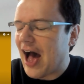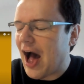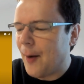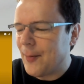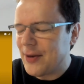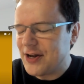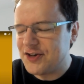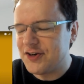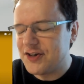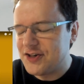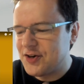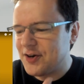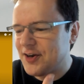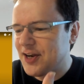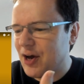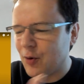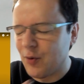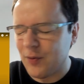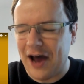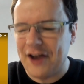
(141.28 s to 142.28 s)
I mean, during
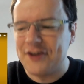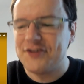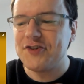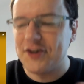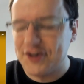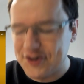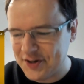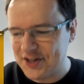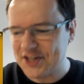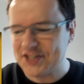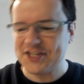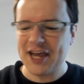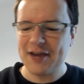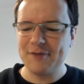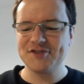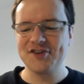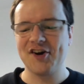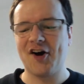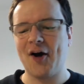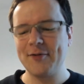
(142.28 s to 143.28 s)
the same
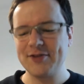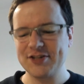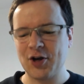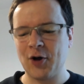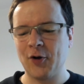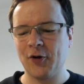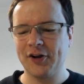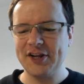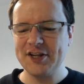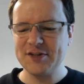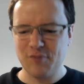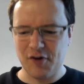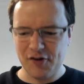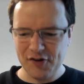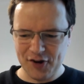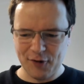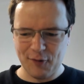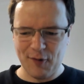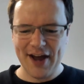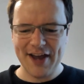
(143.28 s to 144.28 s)
time, its colonies
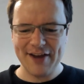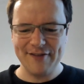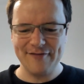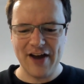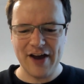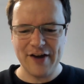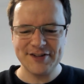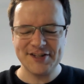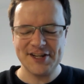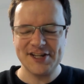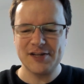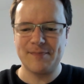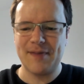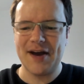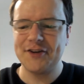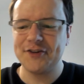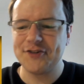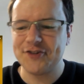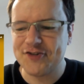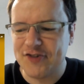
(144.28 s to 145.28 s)
broke away in various
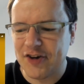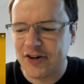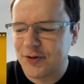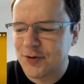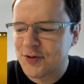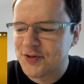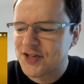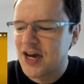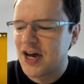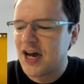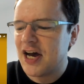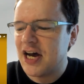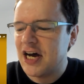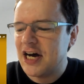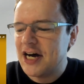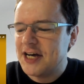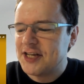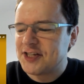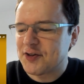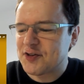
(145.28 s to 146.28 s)
independence struggles.
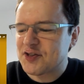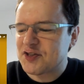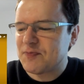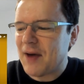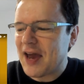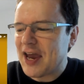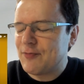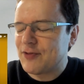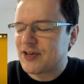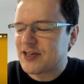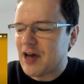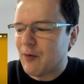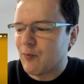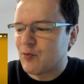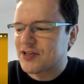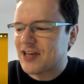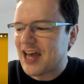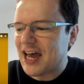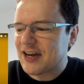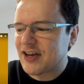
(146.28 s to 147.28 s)
So Spain
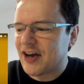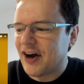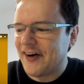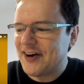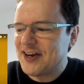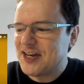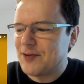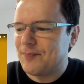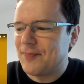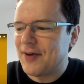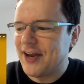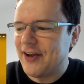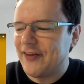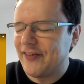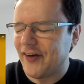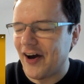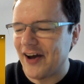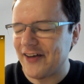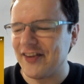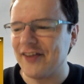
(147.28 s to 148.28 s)
was kind of being
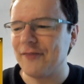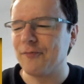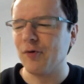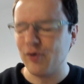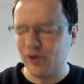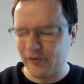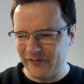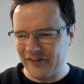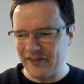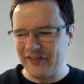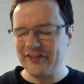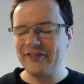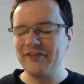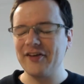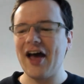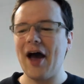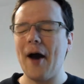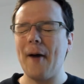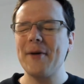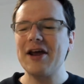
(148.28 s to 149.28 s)
like the...
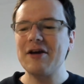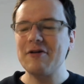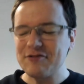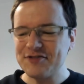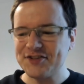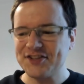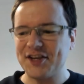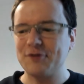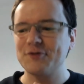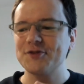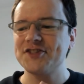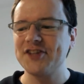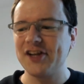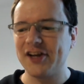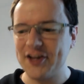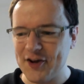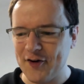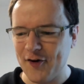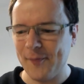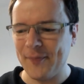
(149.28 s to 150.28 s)
It was still
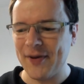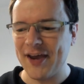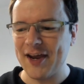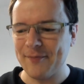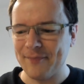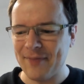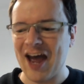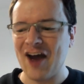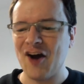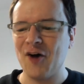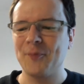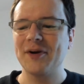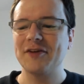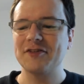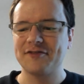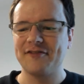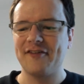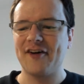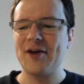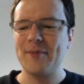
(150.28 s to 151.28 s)
a European power, but it
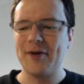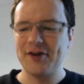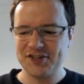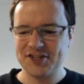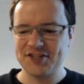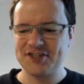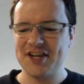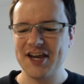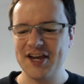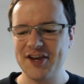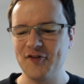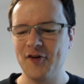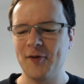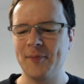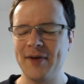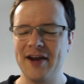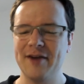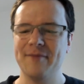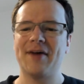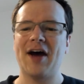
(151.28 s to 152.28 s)
was very much a sick
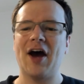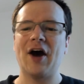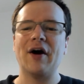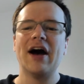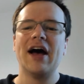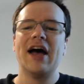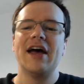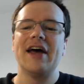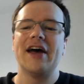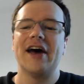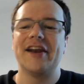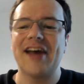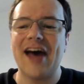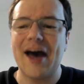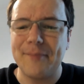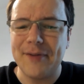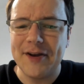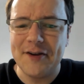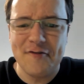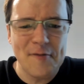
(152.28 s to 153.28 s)
European power and
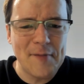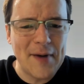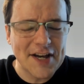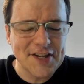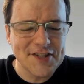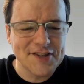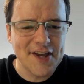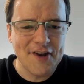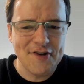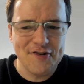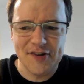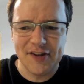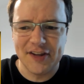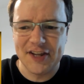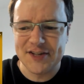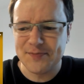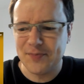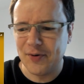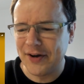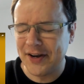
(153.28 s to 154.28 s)
had been for about a century at
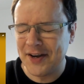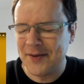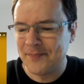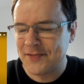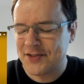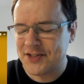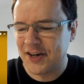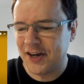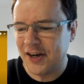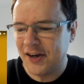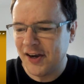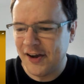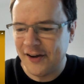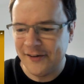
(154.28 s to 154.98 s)
this point, so...